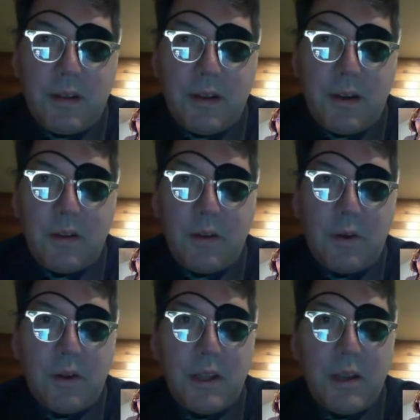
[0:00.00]

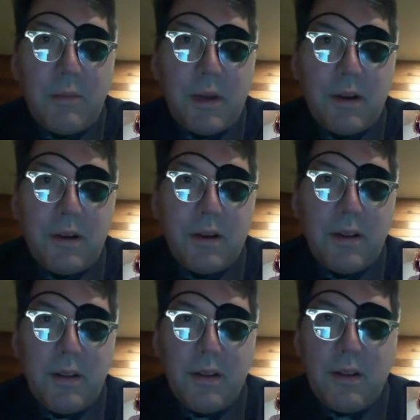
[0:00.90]
auditorily impaired,
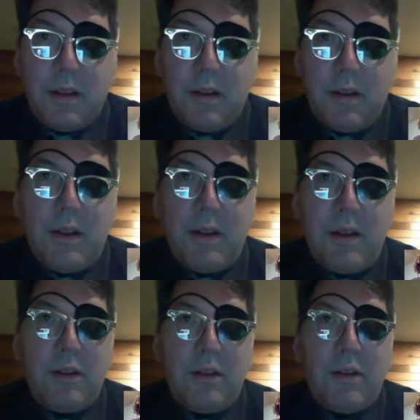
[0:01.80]
you know, and
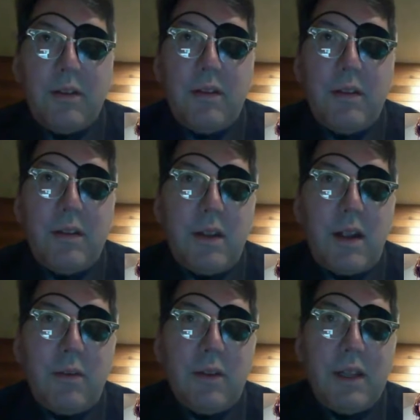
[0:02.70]
then there's
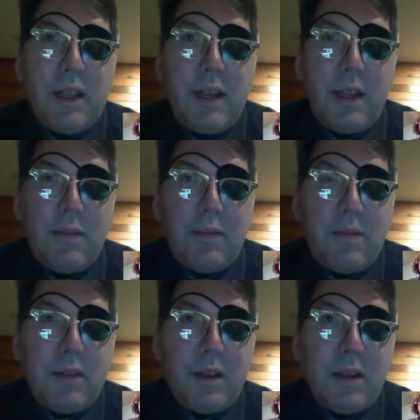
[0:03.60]
not really any
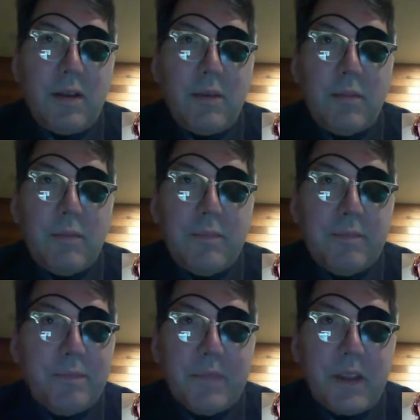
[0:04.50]

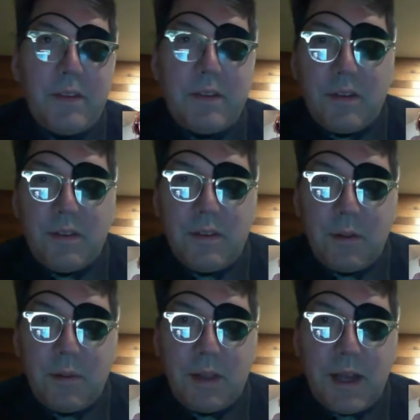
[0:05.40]

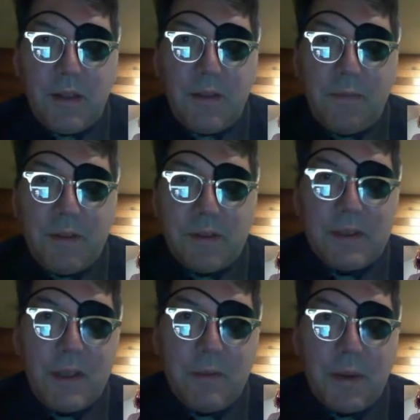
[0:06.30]
consistency with how the
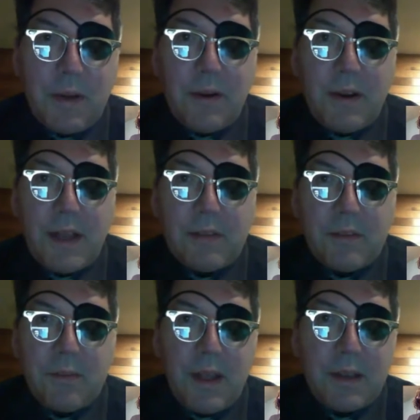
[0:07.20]
physically impaired
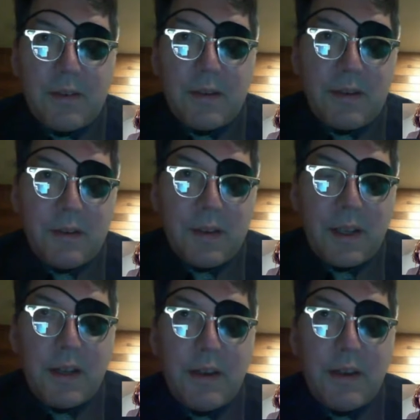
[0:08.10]
access a site.